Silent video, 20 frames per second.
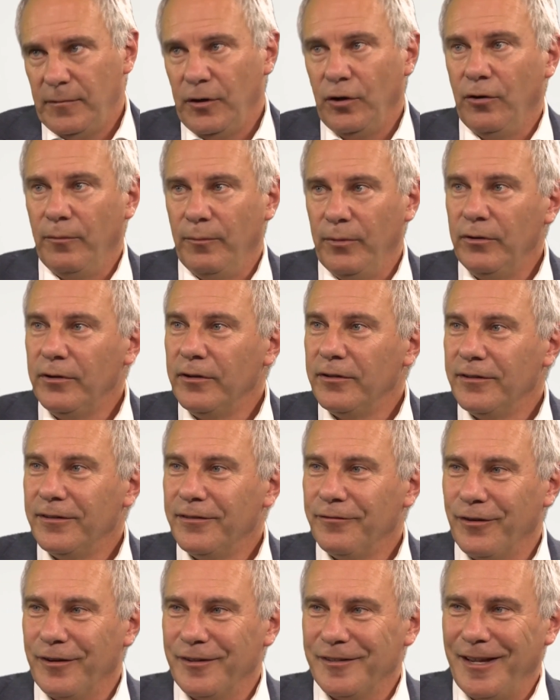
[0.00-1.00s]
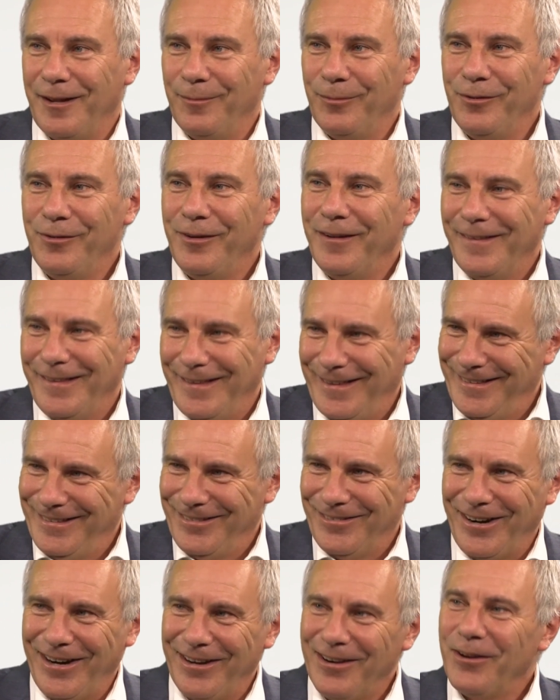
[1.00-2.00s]
your book, for example,
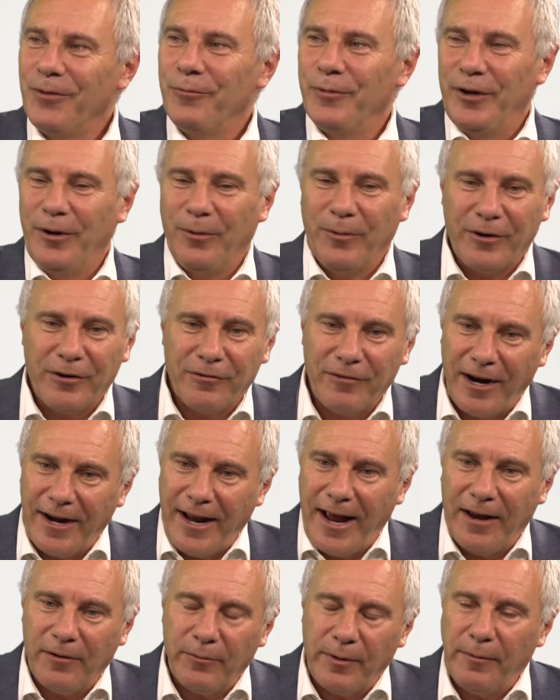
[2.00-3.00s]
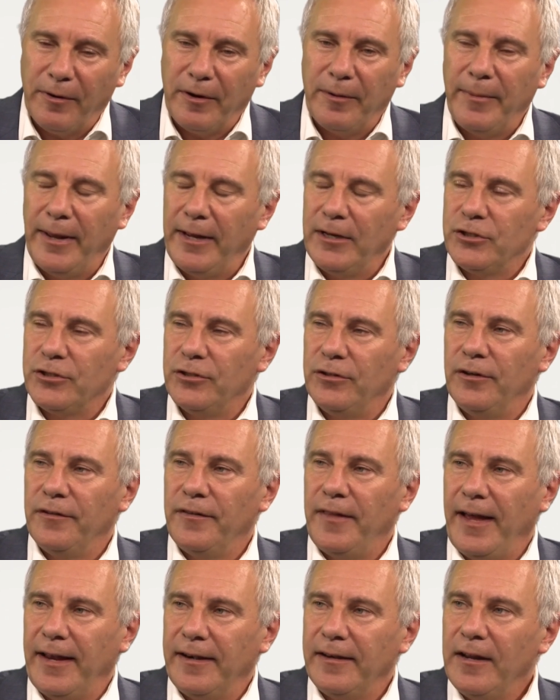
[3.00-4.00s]
right? We don't want to run out. We want to make sure
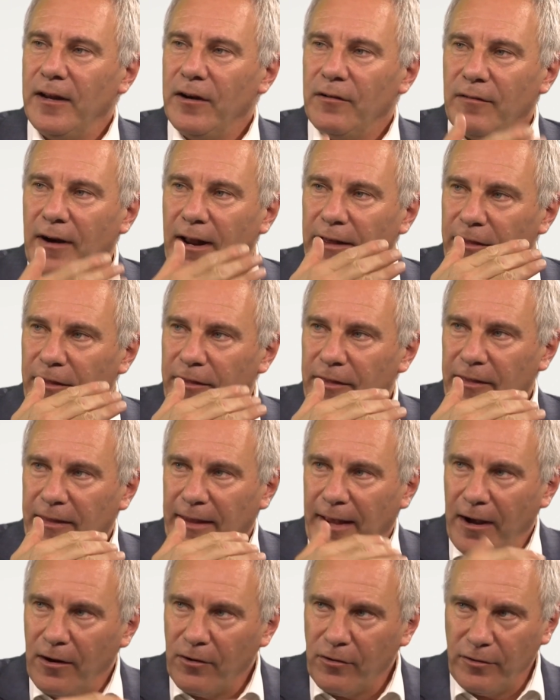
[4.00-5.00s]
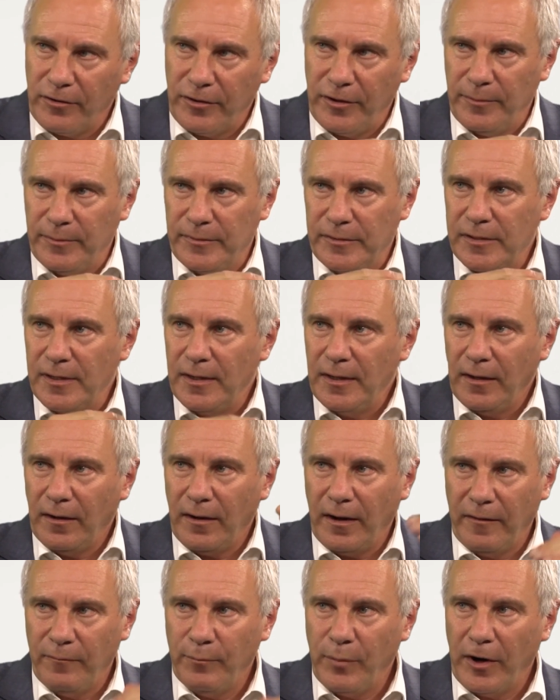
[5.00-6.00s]
that rather than the algorithms
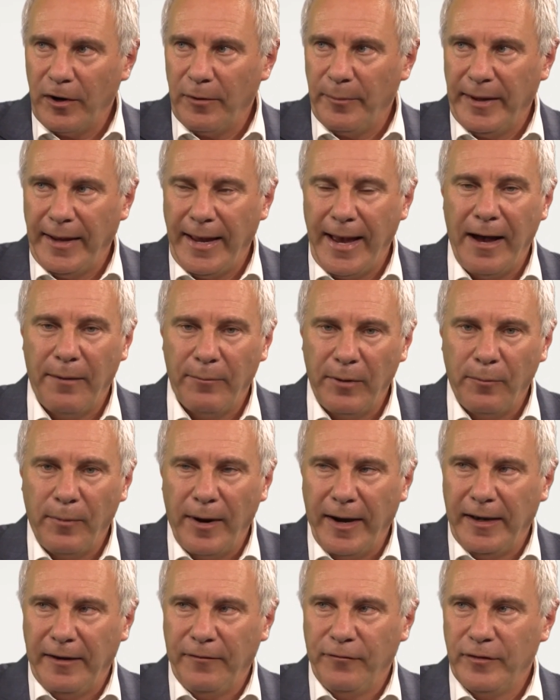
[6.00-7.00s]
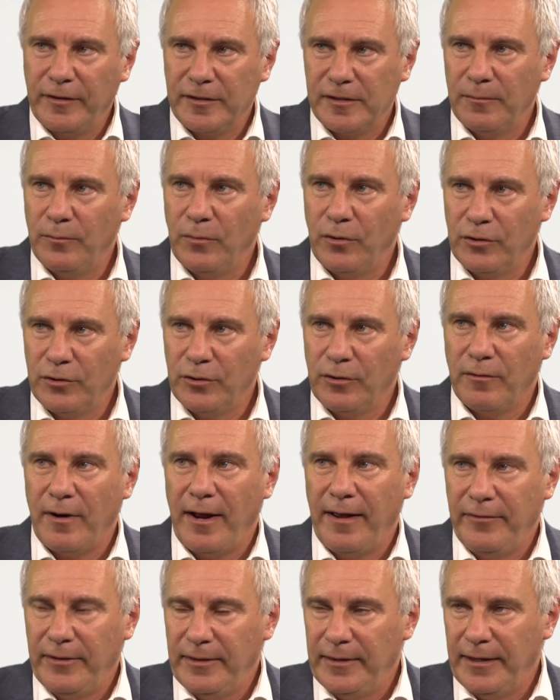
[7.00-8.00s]
kind of bottoming out and we're waiting for some more to
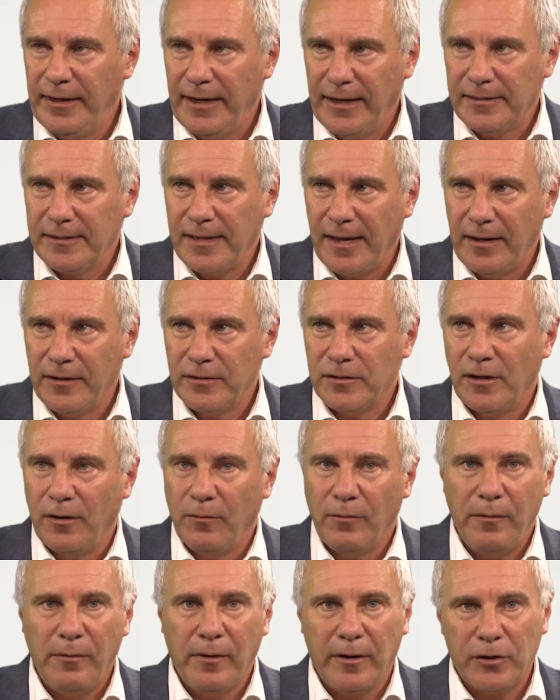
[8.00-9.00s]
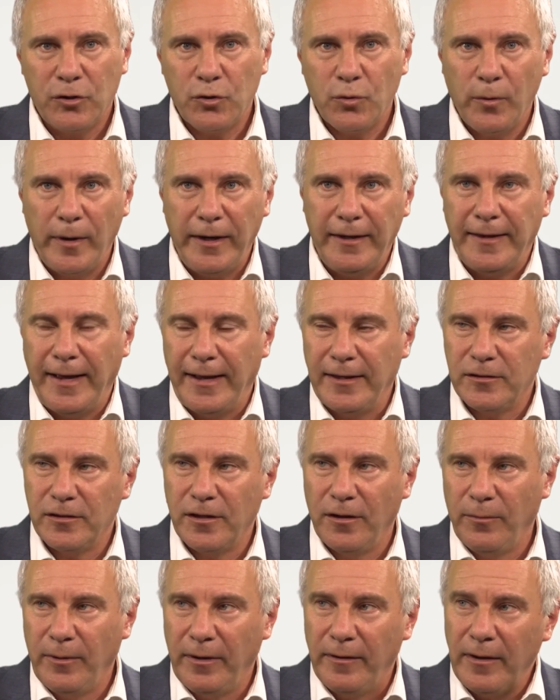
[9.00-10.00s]
arrive in the next day or so, we want to tweak that
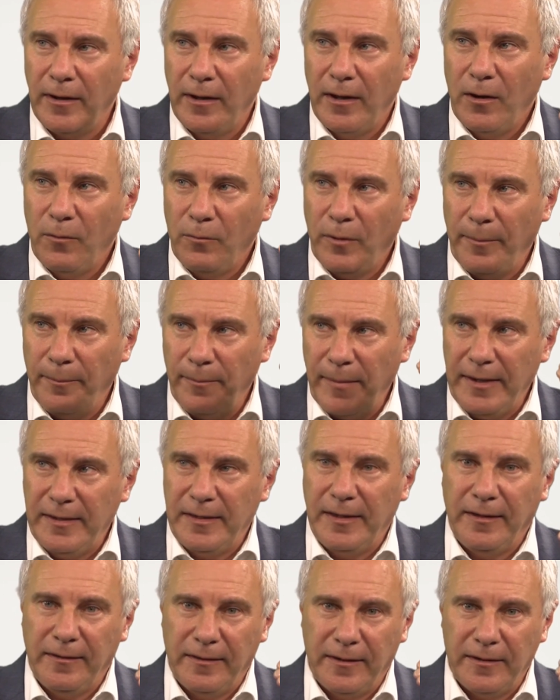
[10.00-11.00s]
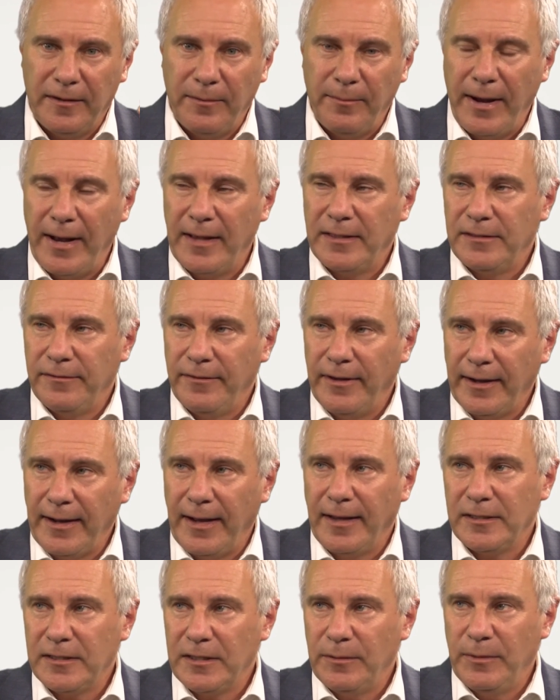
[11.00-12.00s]
so we're meeting the demands of our
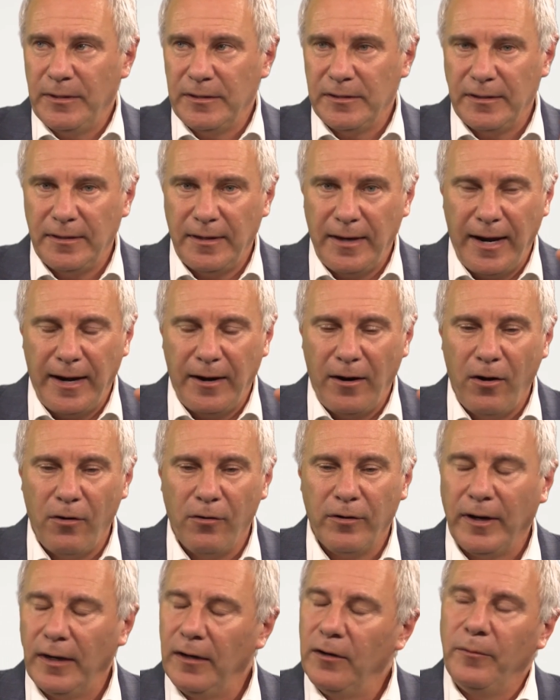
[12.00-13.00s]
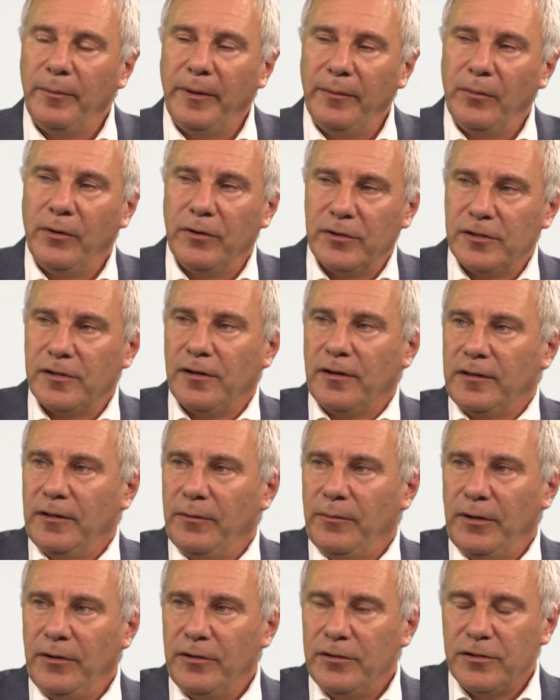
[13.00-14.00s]
customers and holding a little bit more stock
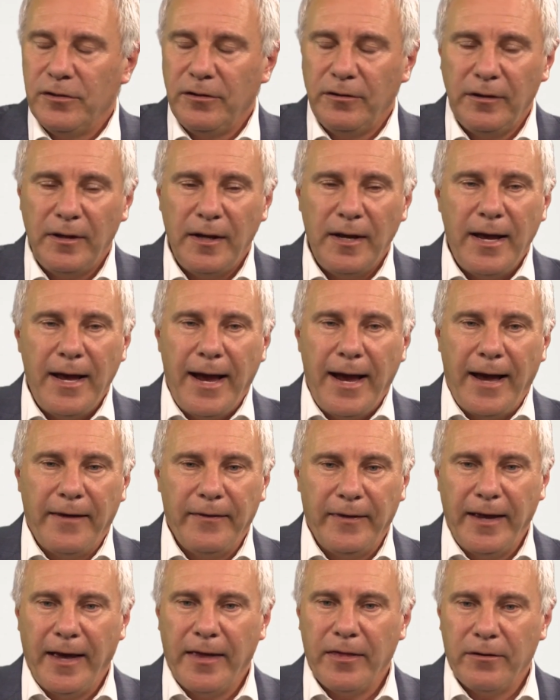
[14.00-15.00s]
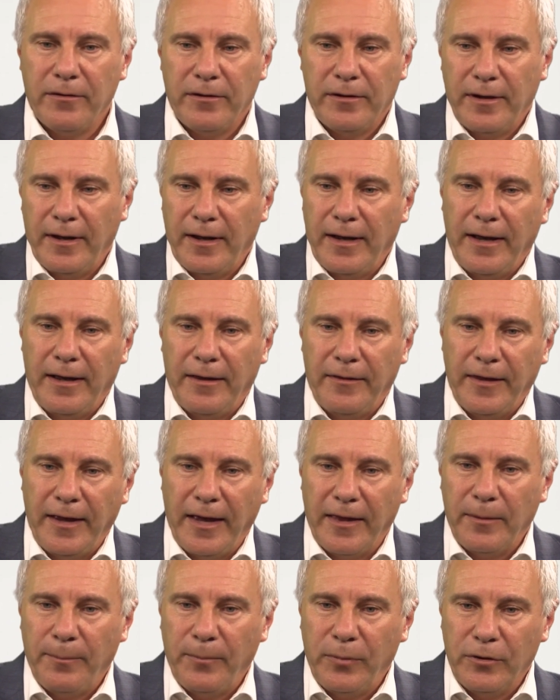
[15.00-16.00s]
than we used to. And the
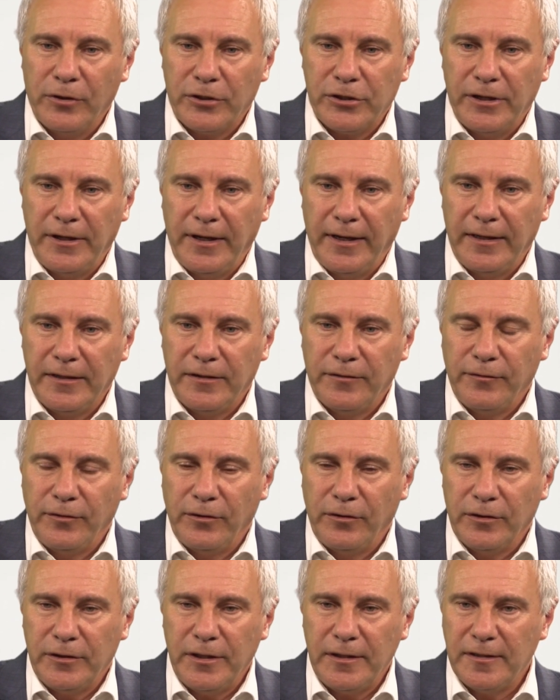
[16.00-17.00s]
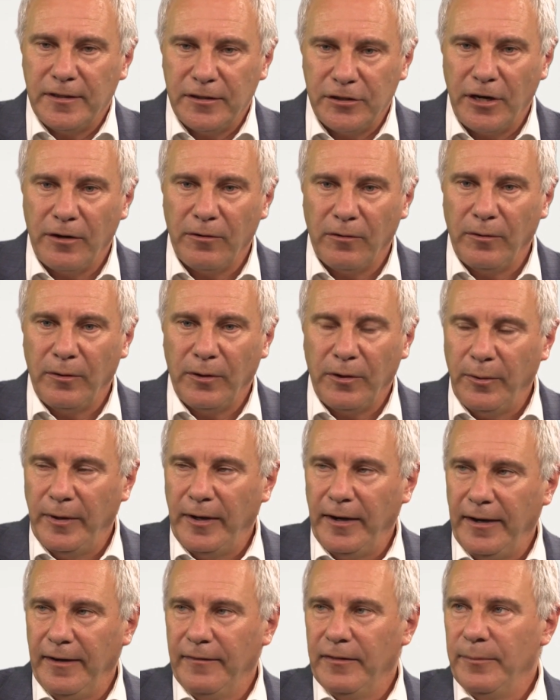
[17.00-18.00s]
other portion is for just the general
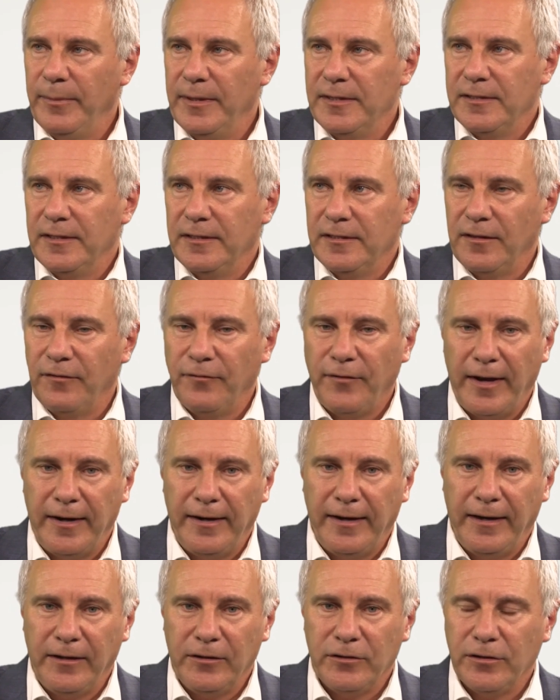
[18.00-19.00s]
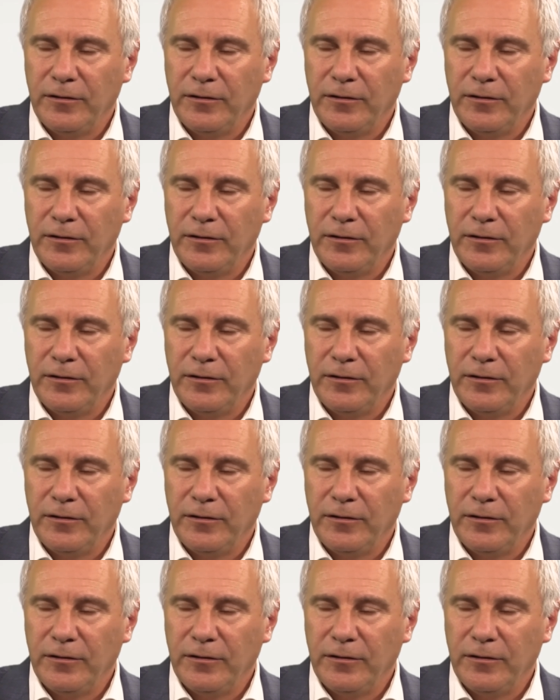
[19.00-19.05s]
liquidity of the business, the funding